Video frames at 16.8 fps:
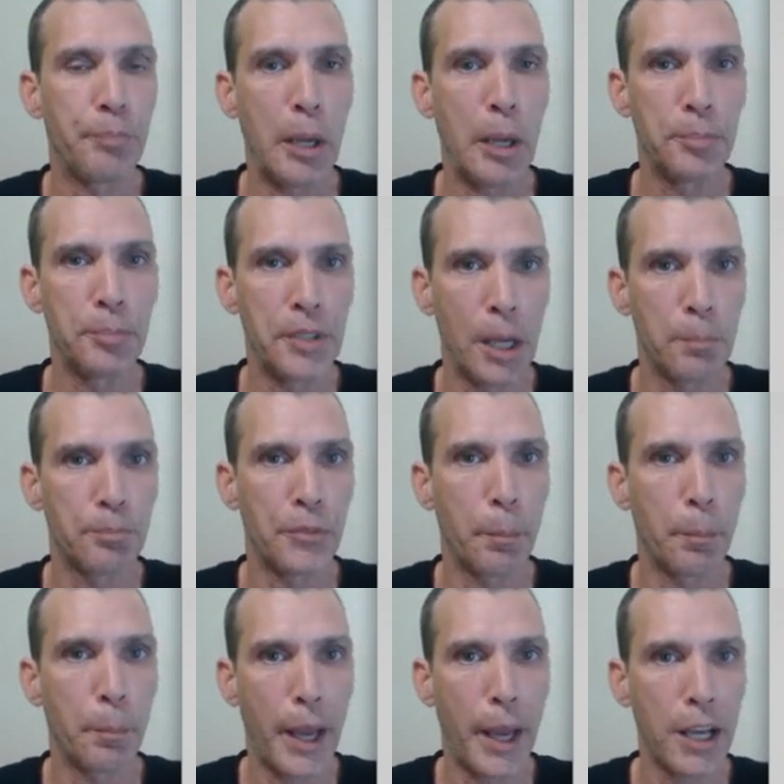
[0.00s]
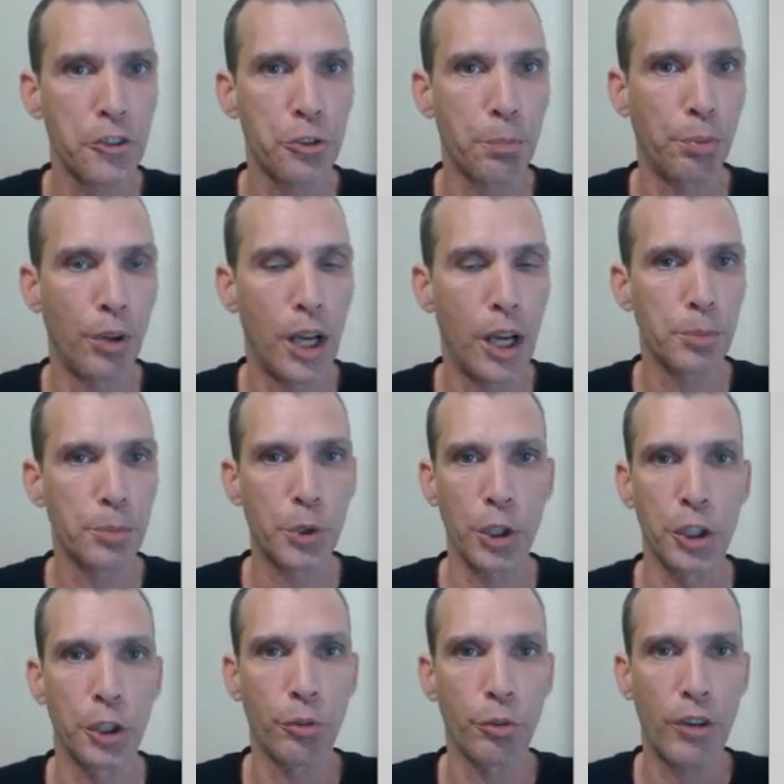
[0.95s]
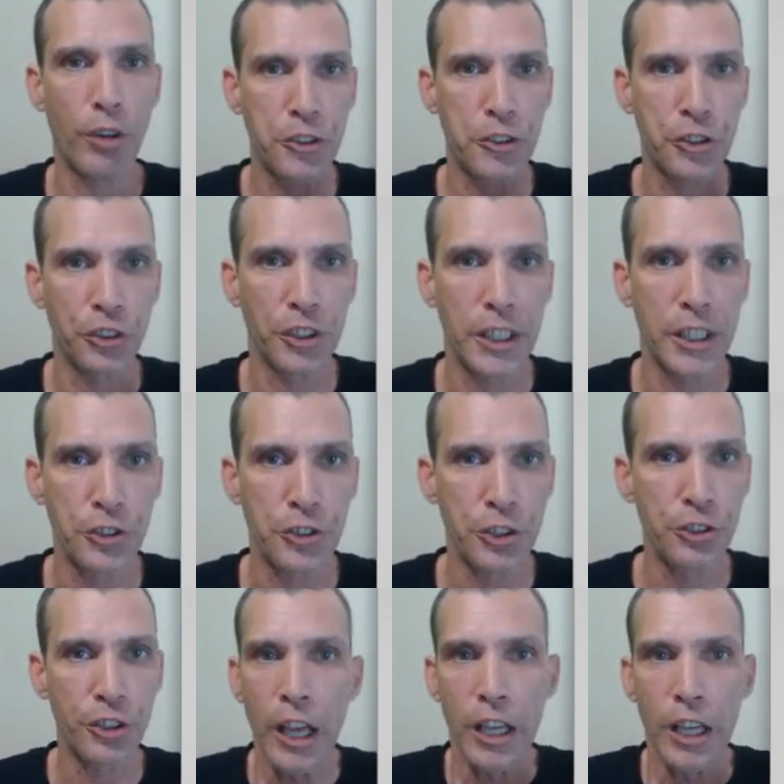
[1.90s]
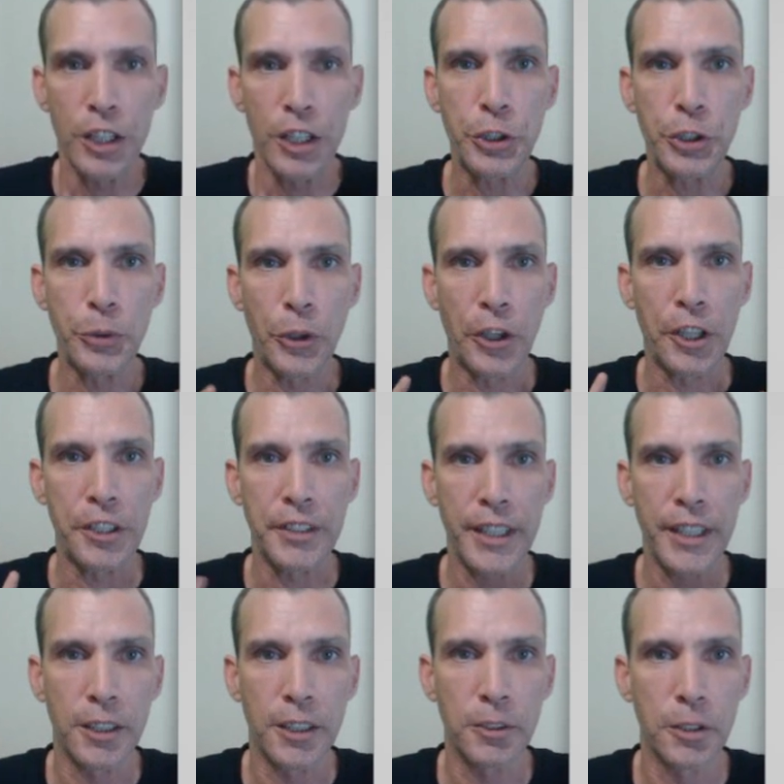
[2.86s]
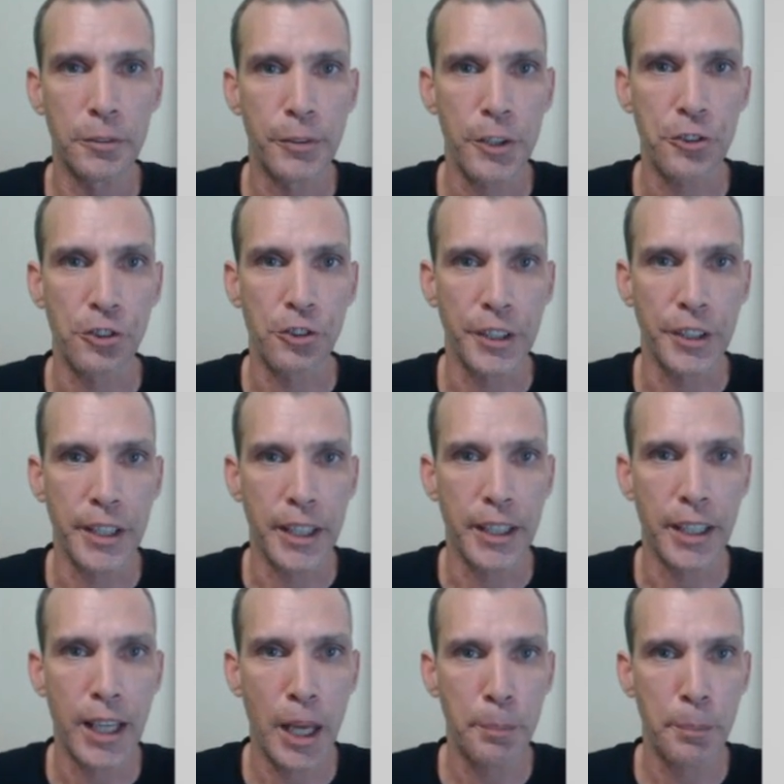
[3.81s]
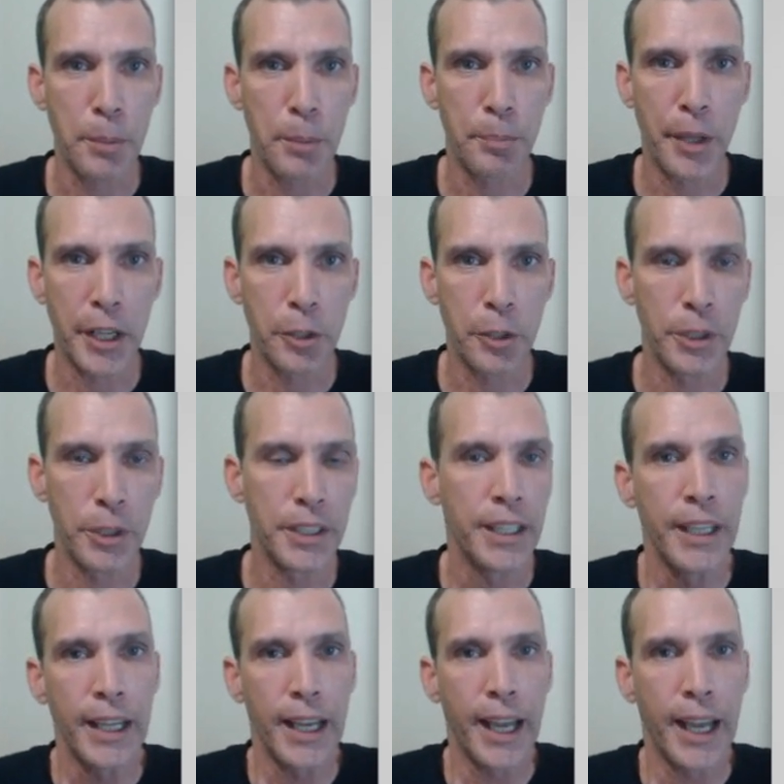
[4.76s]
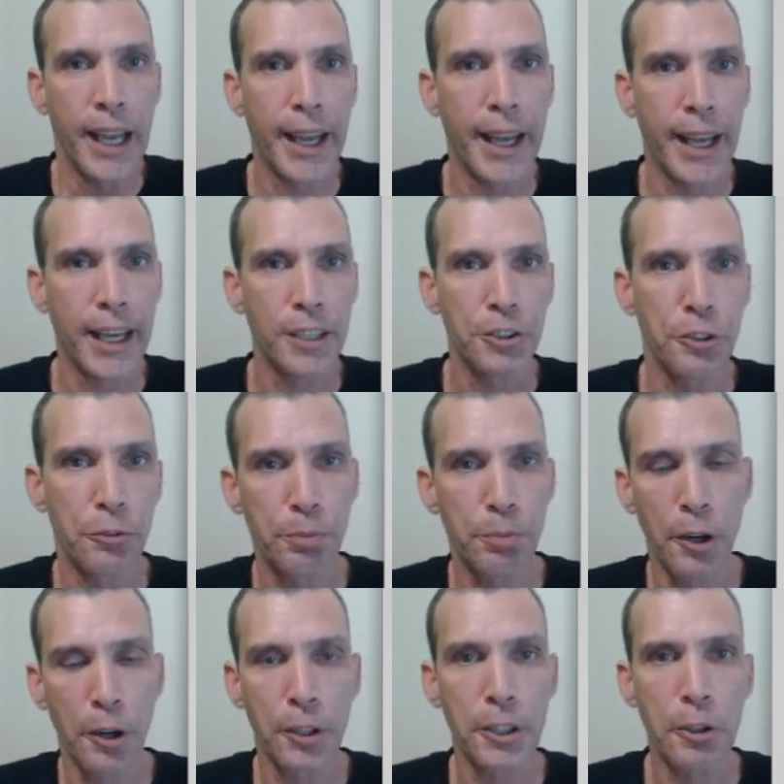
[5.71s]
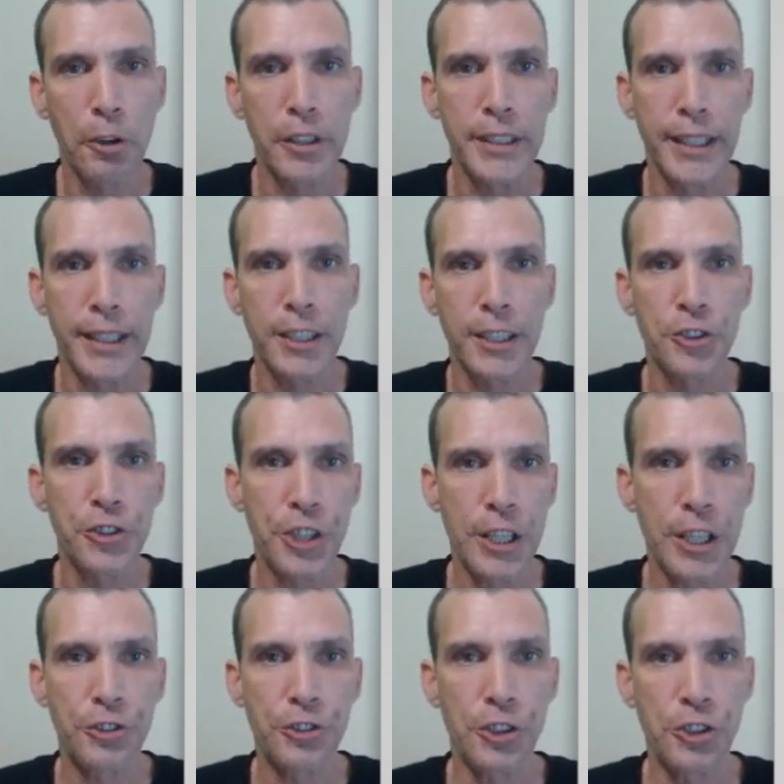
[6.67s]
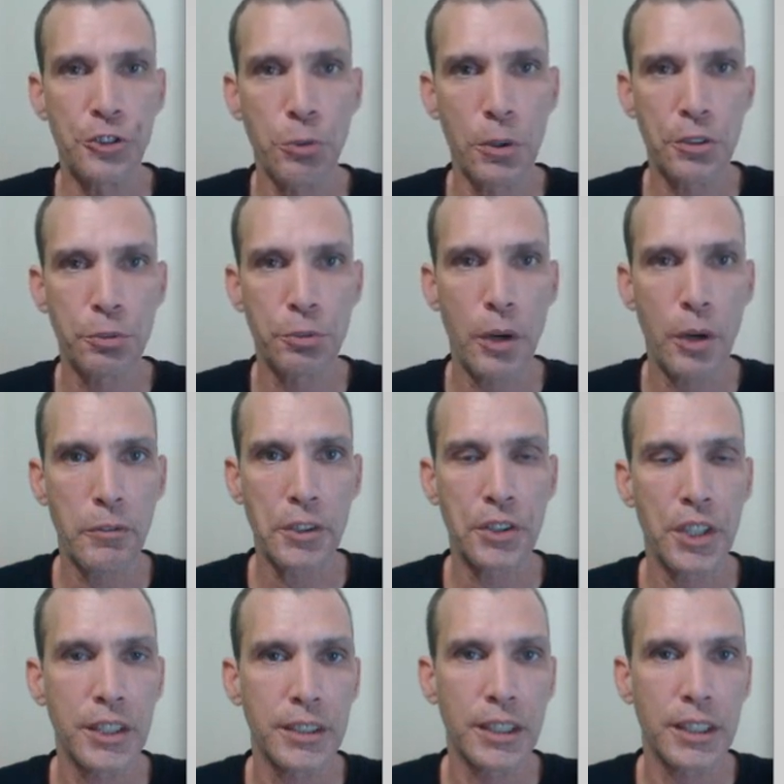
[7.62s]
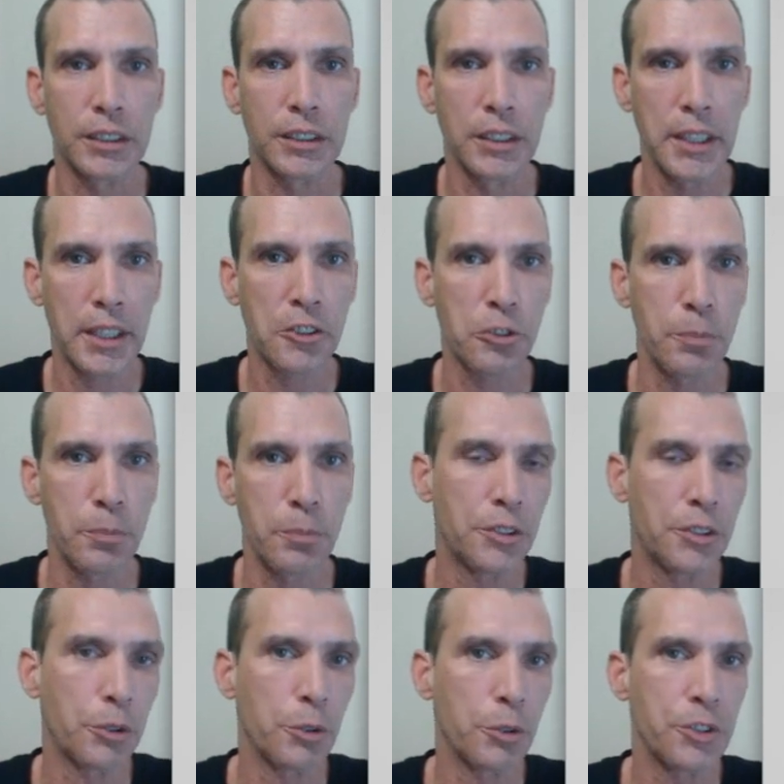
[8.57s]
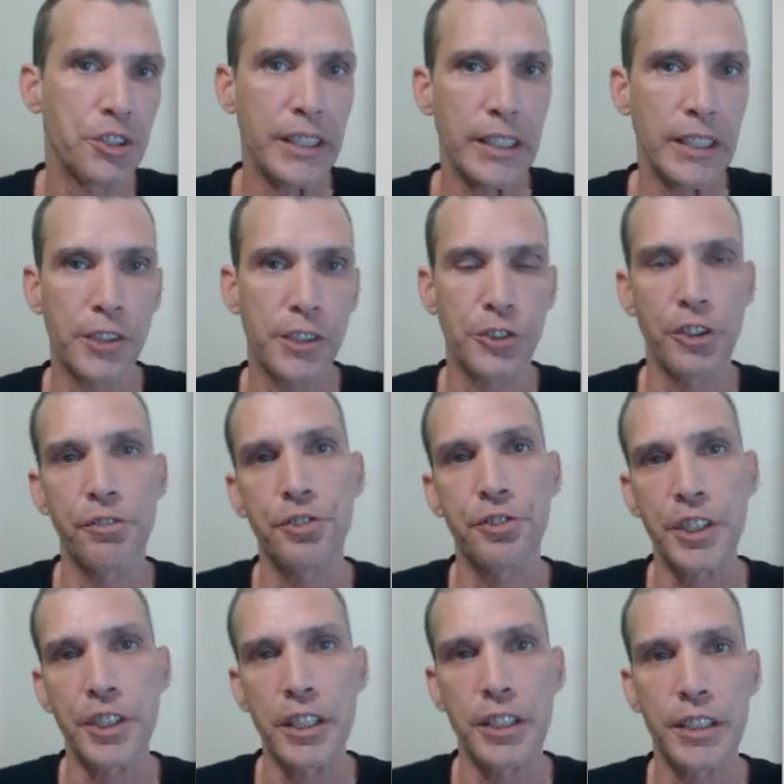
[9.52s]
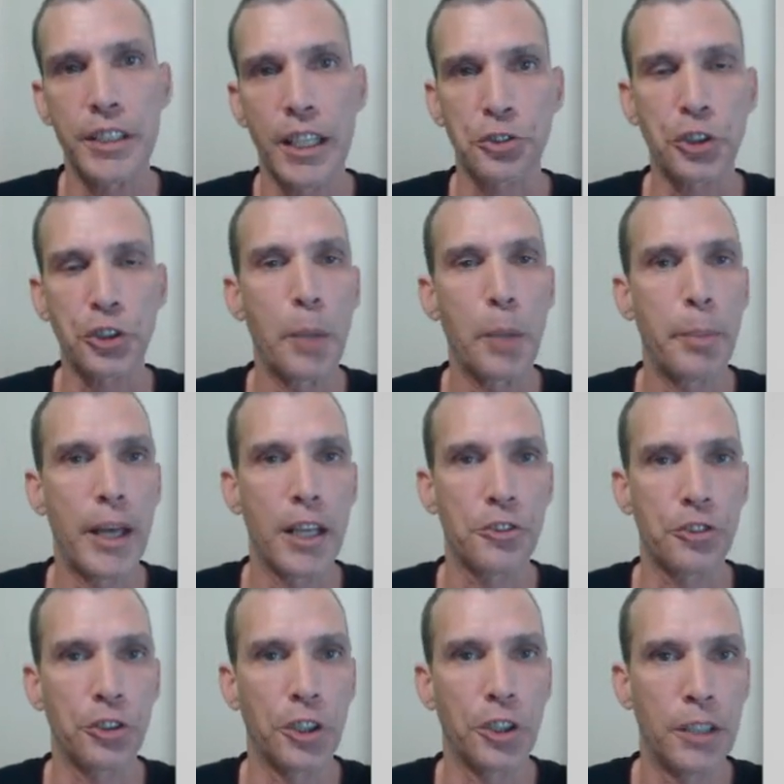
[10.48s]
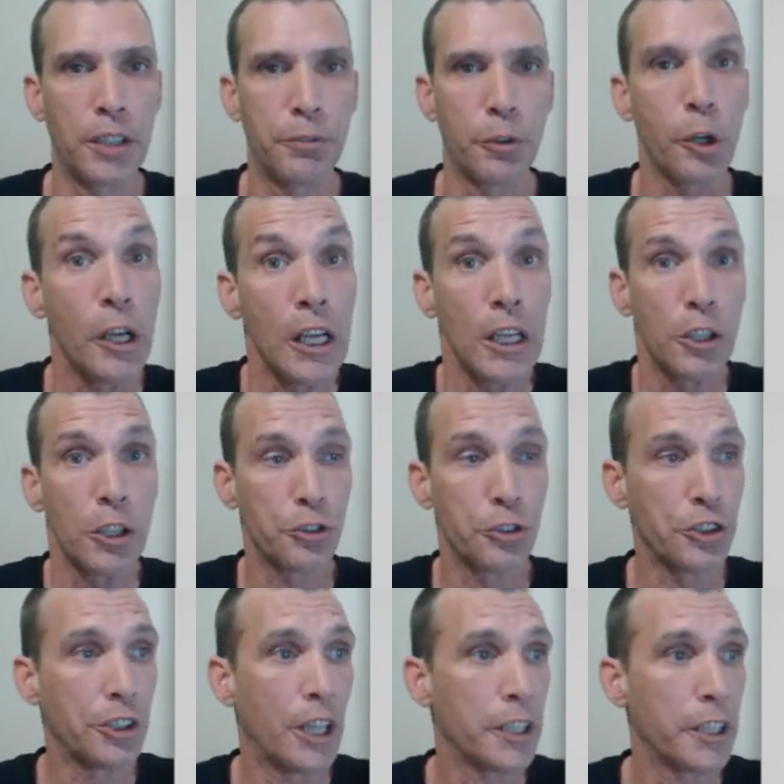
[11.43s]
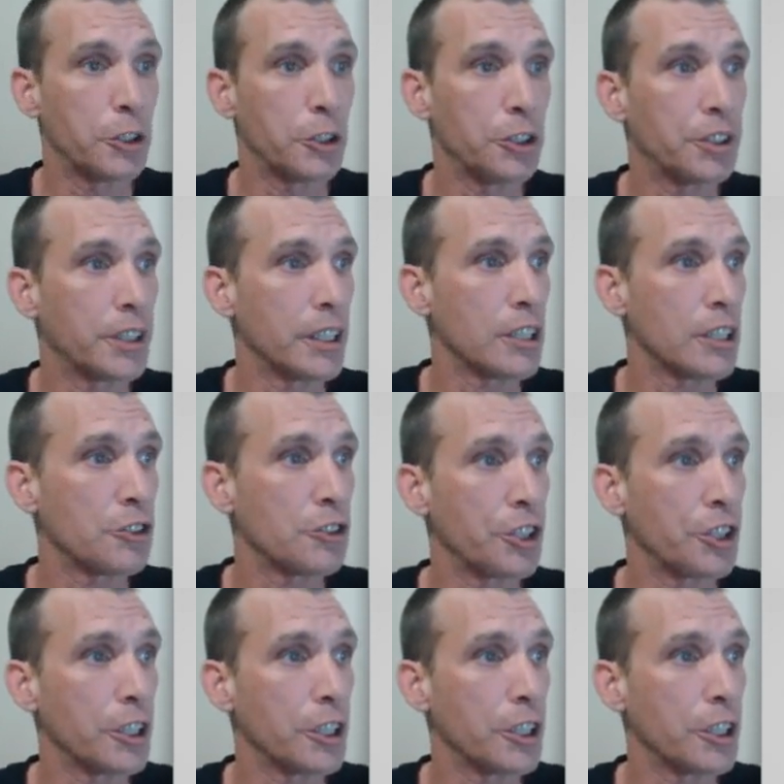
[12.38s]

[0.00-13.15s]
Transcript: pimped up the bash prompt, congratulations, you are now officially a happy penguin, and you've probably already had a chance to sort through everything that the Linux Mint 13 XFCE desktop has to offer. There's a lot of good things